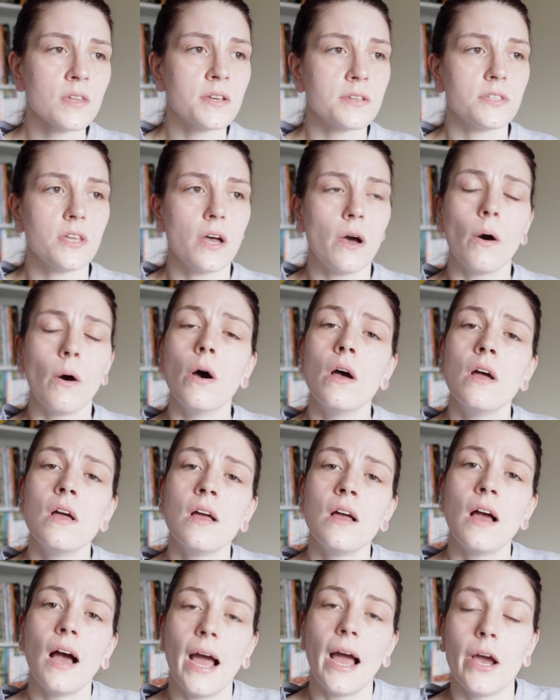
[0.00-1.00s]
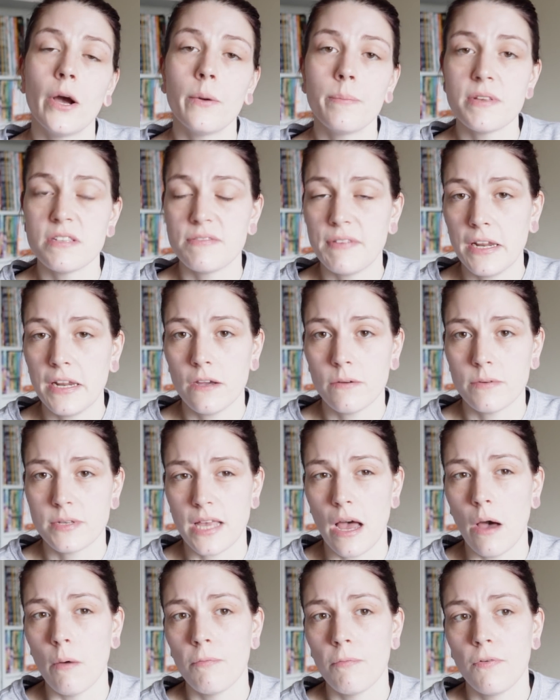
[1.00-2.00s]
So I hope this video was
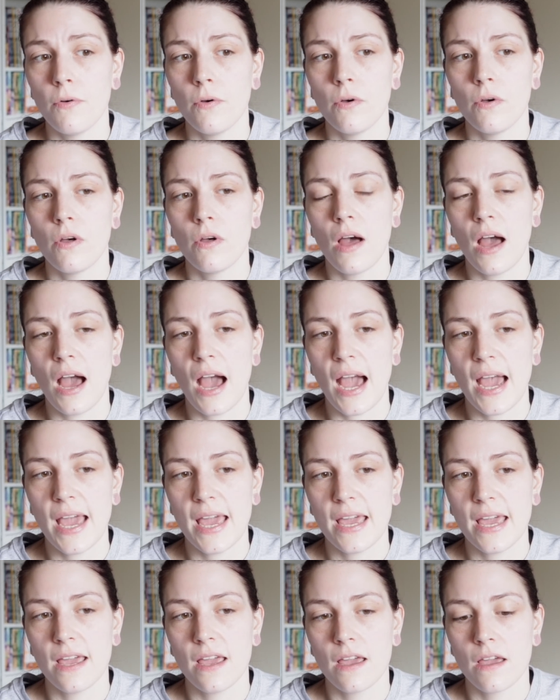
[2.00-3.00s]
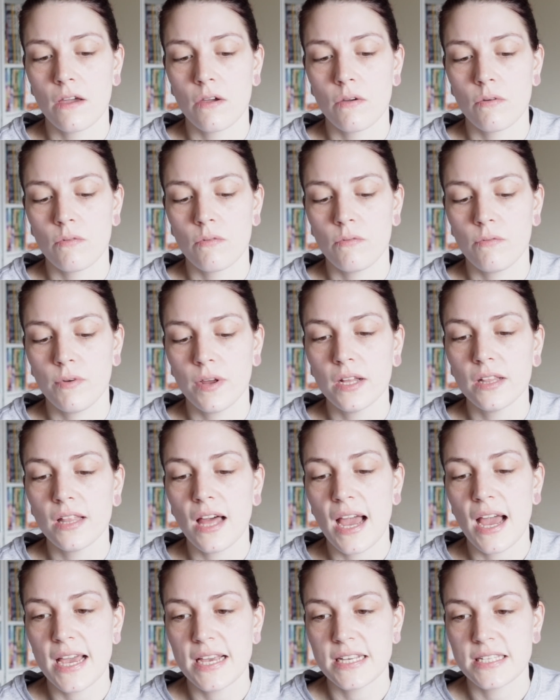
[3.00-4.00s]
helpful. I
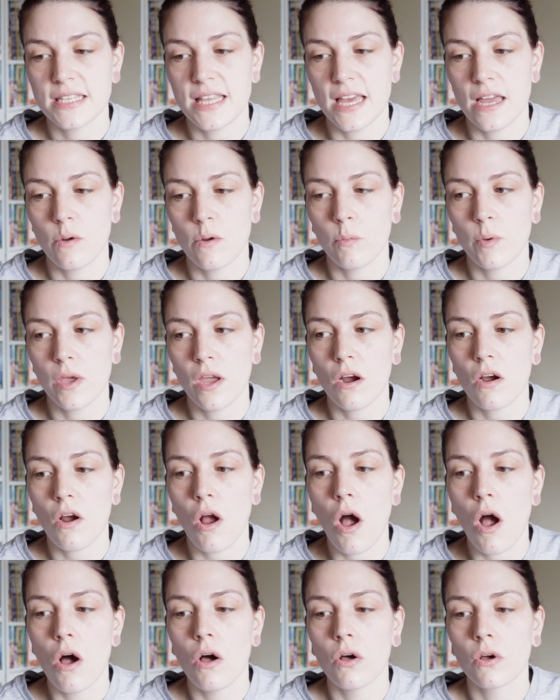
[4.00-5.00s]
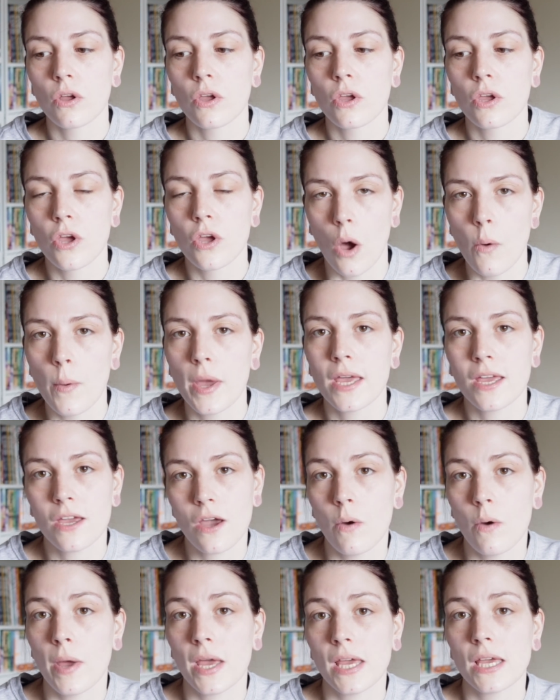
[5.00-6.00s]
realize that we are all going,
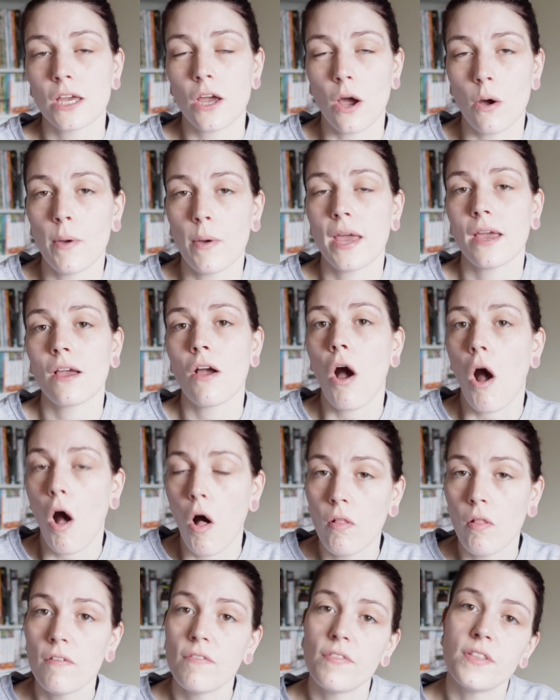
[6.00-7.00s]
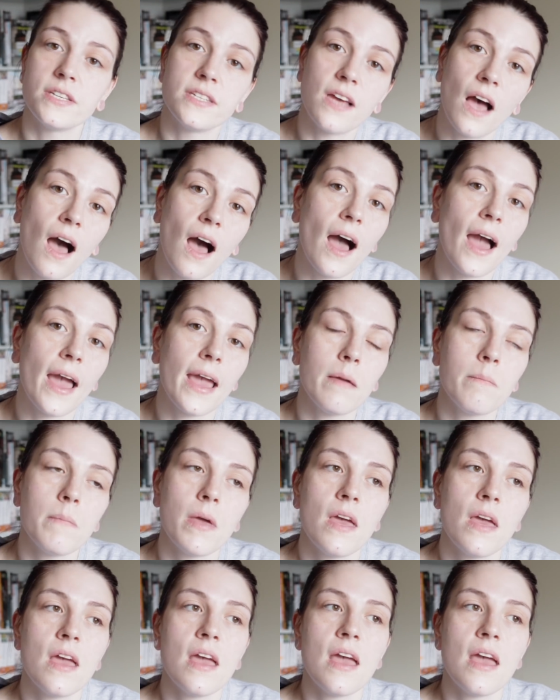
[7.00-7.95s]
going, going all of the time.